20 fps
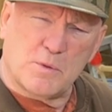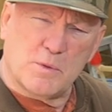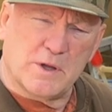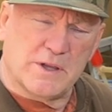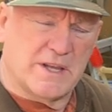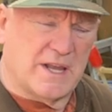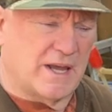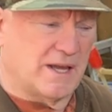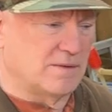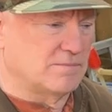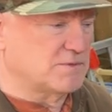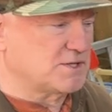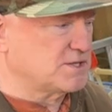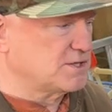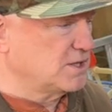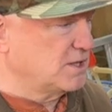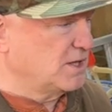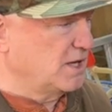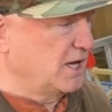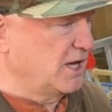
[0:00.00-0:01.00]
with names.
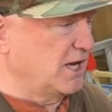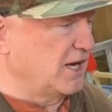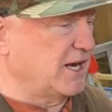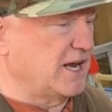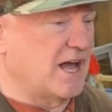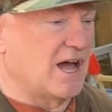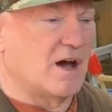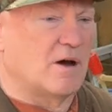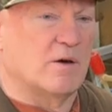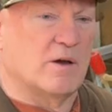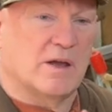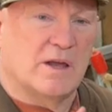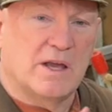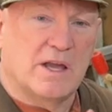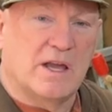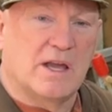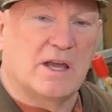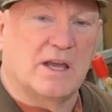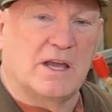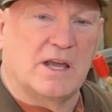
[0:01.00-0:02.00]
Anyhow,
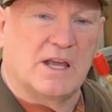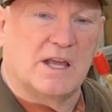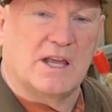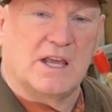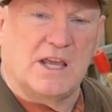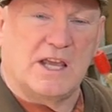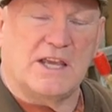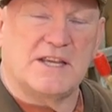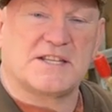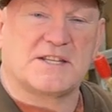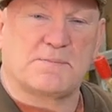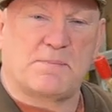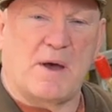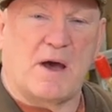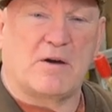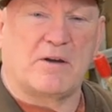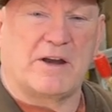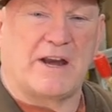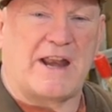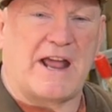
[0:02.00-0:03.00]
he
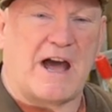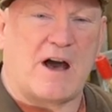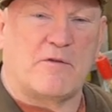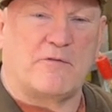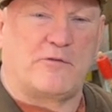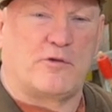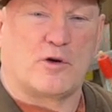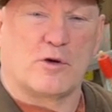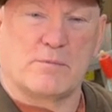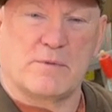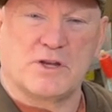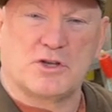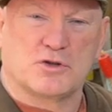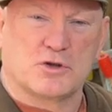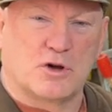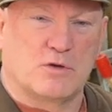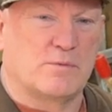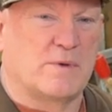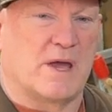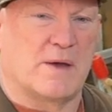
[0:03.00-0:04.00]
spelled it out for me,
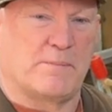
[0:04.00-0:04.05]
drew me a